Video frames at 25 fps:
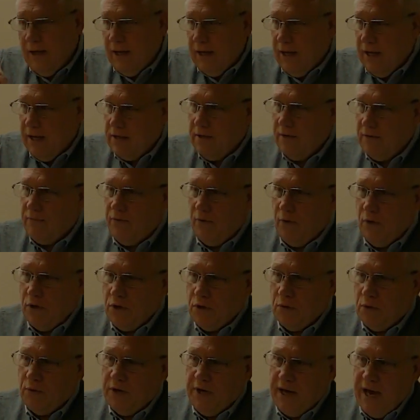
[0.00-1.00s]
In the
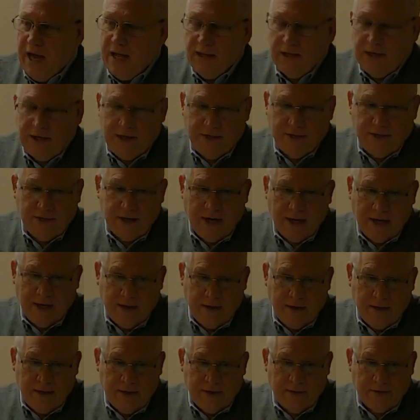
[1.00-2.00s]
virtual reality side of
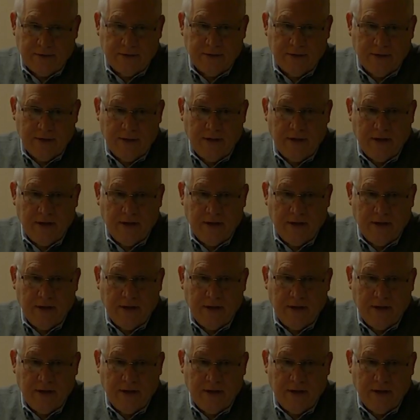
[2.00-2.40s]
this,